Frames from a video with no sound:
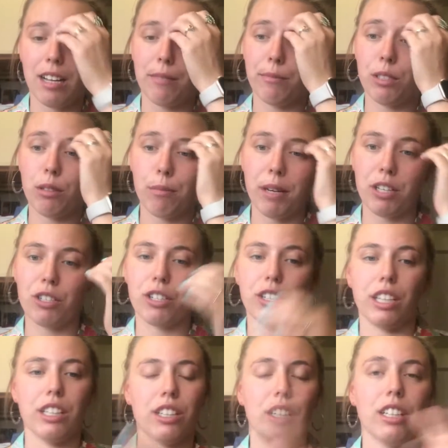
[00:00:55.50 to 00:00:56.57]
just to make sure
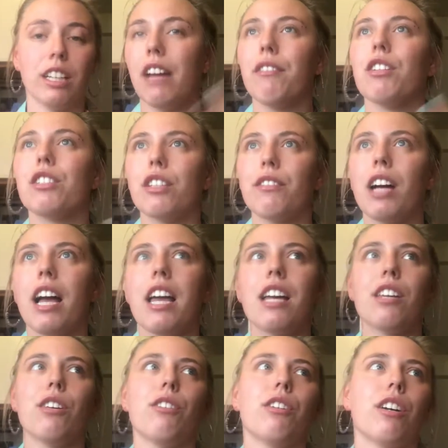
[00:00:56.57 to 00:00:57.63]
that you're
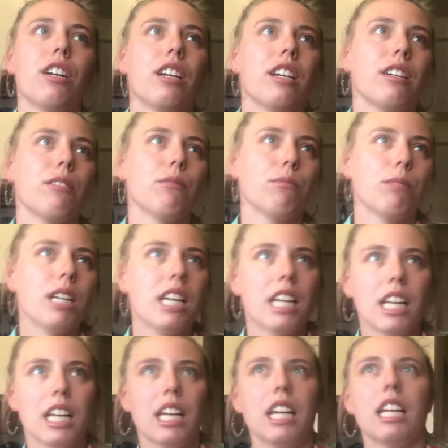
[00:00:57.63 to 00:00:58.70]
diversifying your
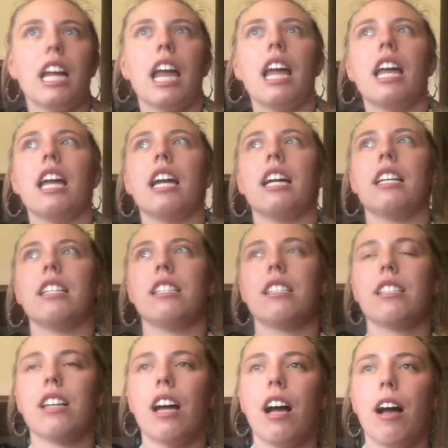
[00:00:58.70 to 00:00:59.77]
reading
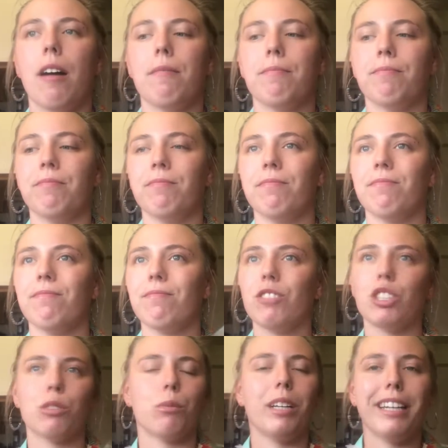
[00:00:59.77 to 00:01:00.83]
and
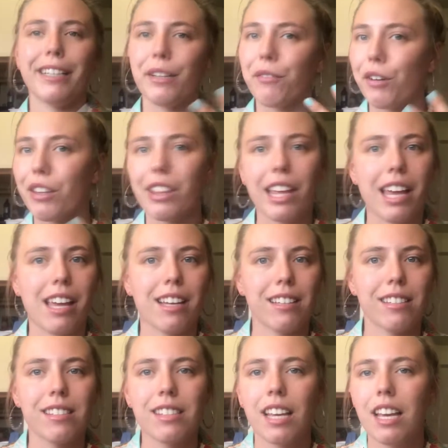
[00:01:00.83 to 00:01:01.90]
just reading different
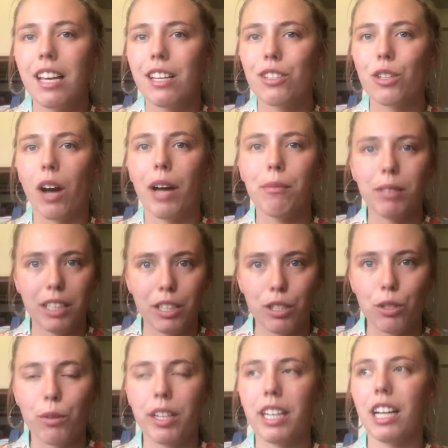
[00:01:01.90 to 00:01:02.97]
things. So I really
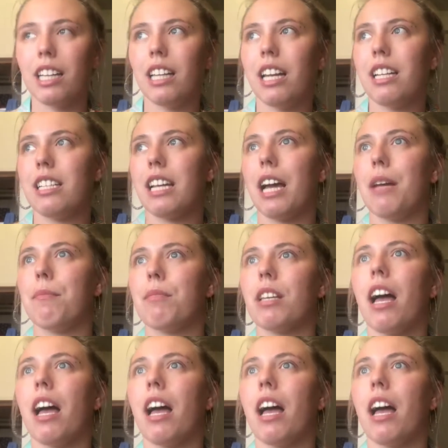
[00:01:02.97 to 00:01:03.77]
enjoy it. A lot of times